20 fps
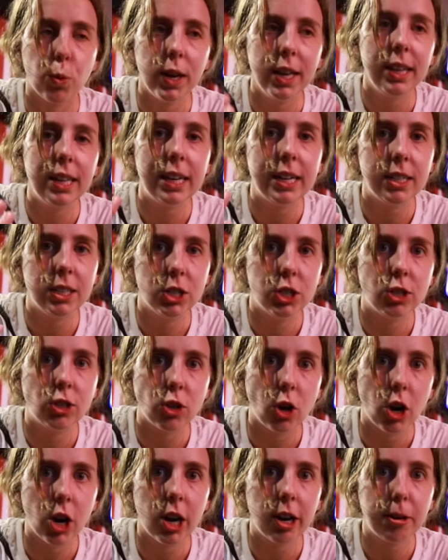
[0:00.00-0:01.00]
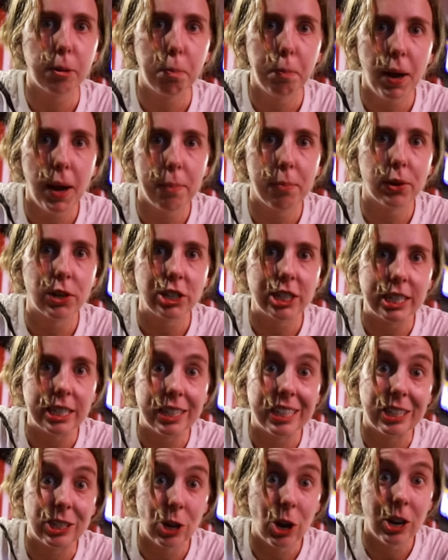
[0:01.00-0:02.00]
really dark, peppery
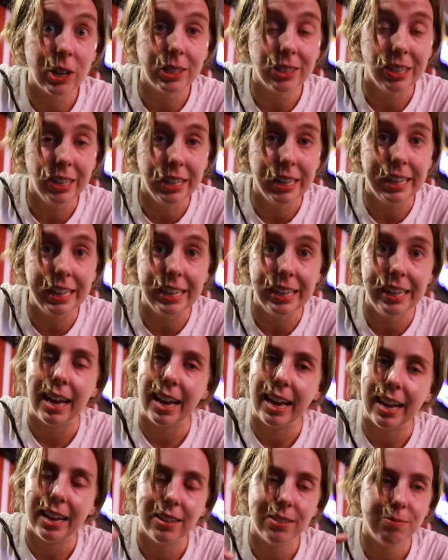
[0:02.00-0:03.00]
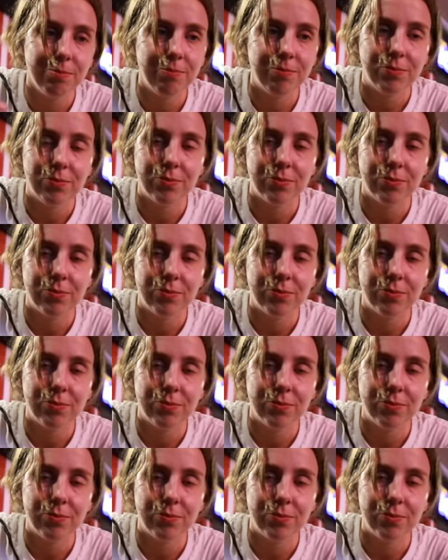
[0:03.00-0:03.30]
sauce on it. And